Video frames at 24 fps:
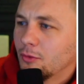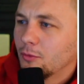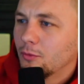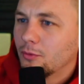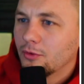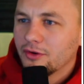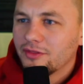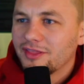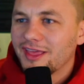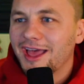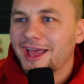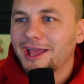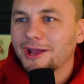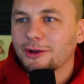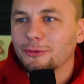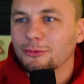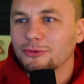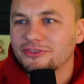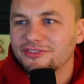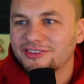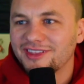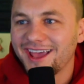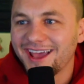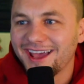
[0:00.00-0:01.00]
where the heck
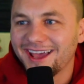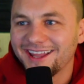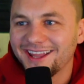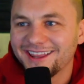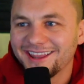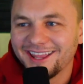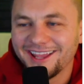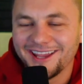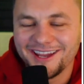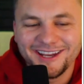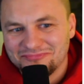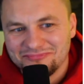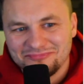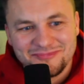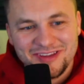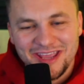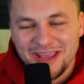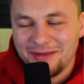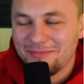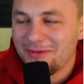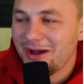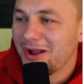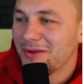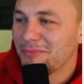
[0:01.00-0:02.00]
was that? Like,
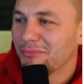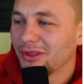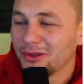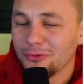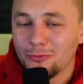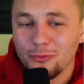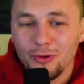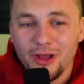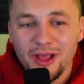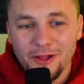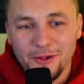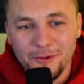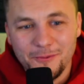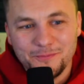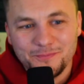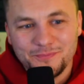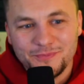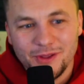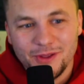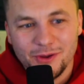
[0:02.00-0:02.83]
came out and played well.